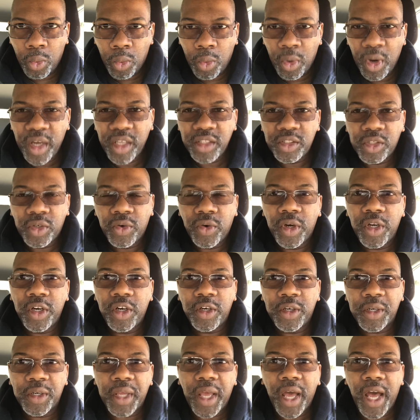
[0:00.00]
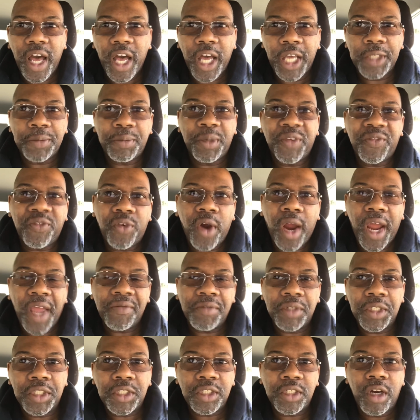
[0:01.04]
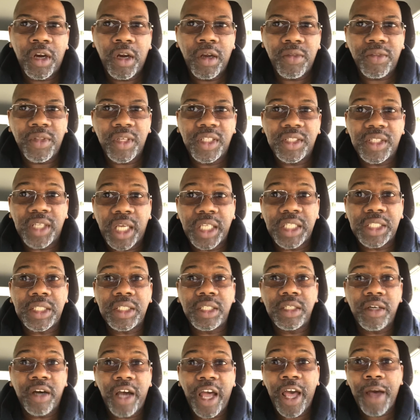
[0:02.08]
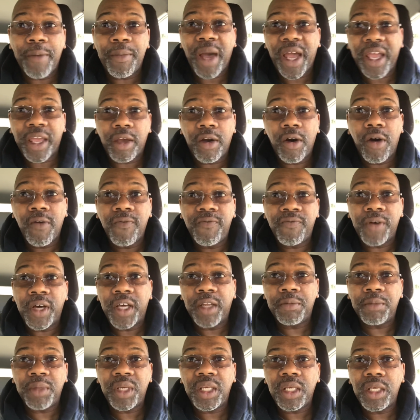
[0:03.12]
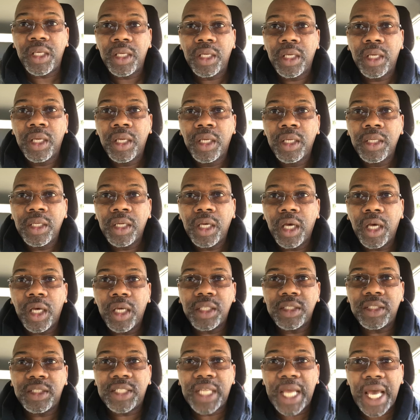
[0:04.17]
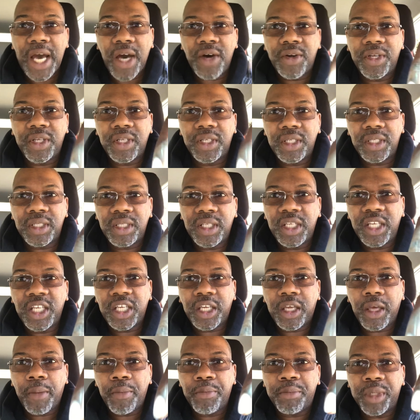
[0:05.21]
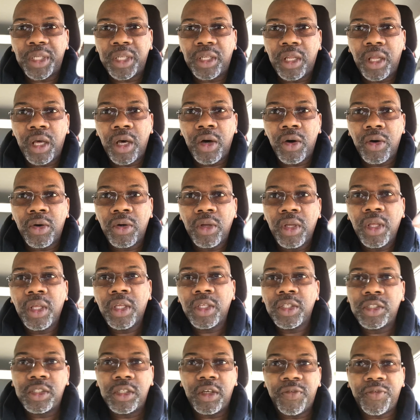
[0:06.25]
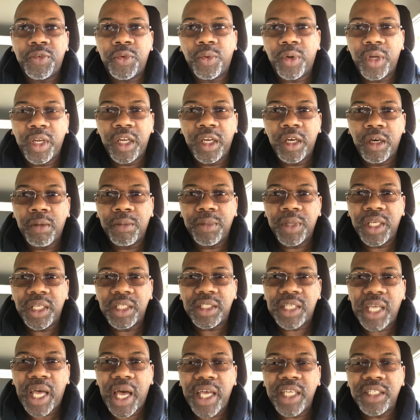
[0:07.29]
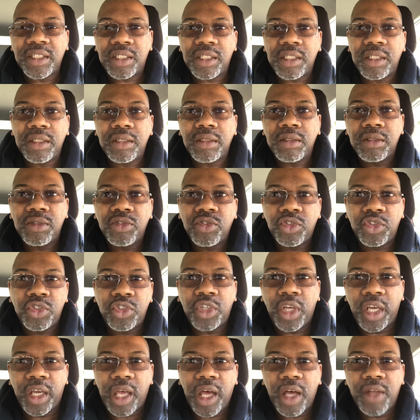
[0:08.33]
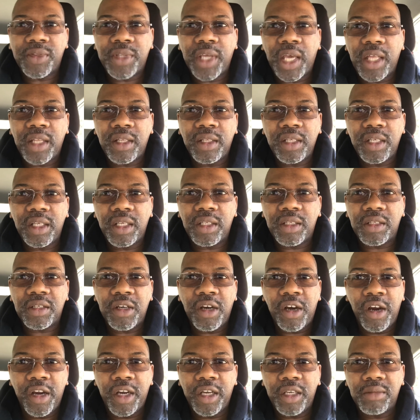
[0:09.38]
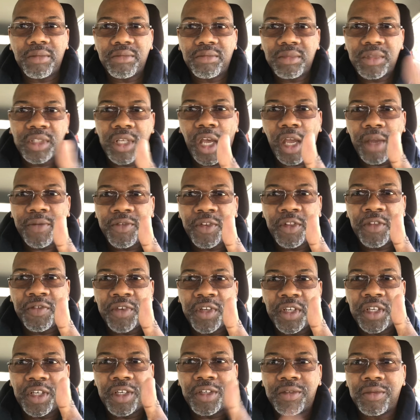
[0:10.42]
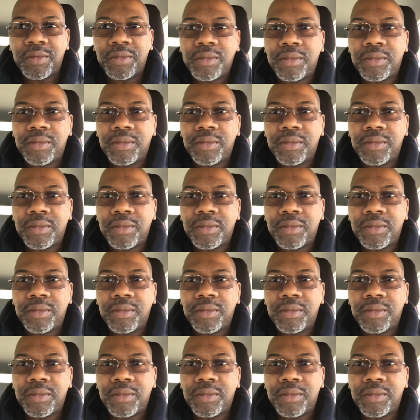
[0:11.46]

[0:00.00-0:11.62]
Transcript: What's going on, guys? Before I even start this, I still have my GoFundMe. It's down in the link below. So if you want to help me get to Iceland, check out that link. All right, time for the video.